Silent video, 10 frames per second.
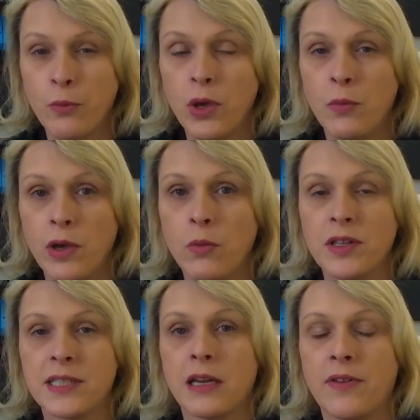we, we
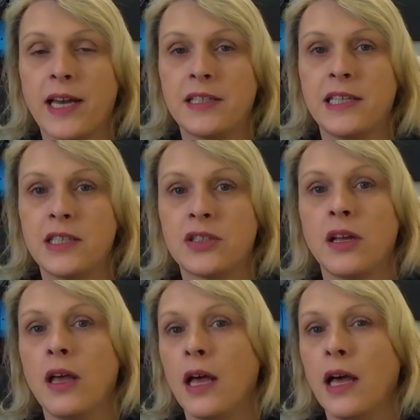once have had it
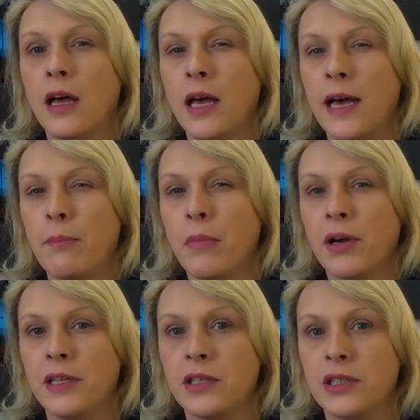uh, at
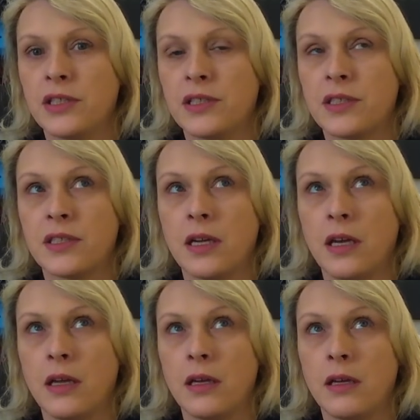minus,
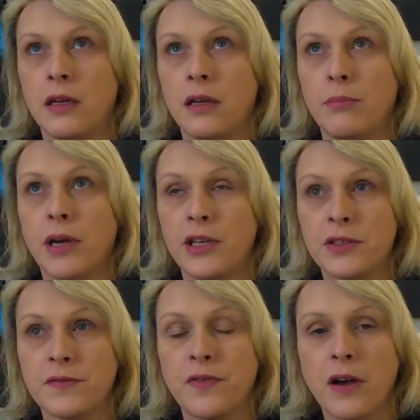uh,
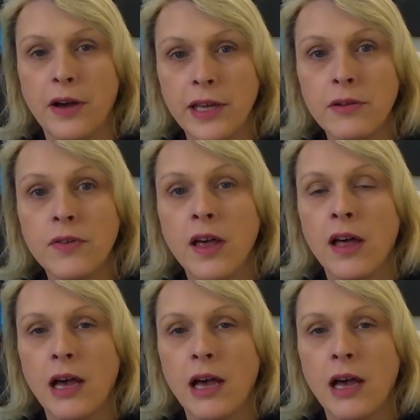minus 5.